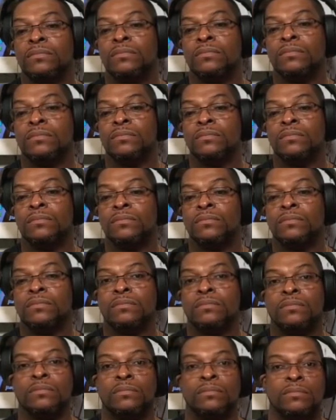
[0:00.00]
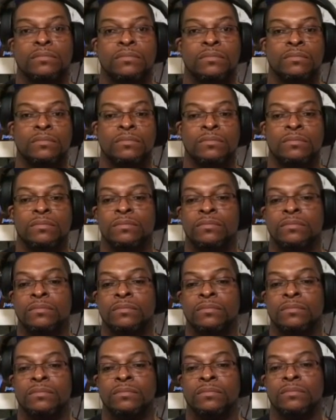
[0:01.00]

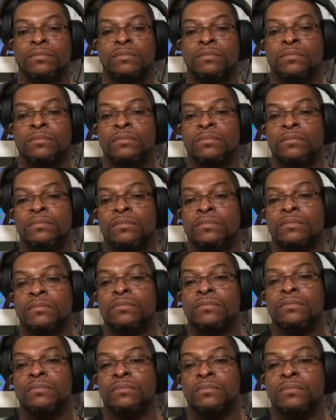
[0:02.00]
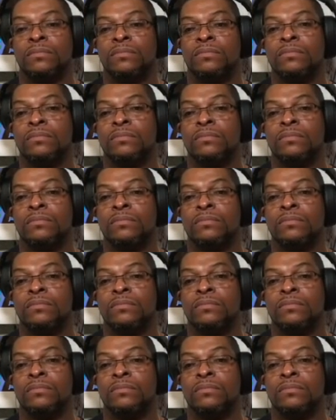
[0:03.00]
The person shown says nothing.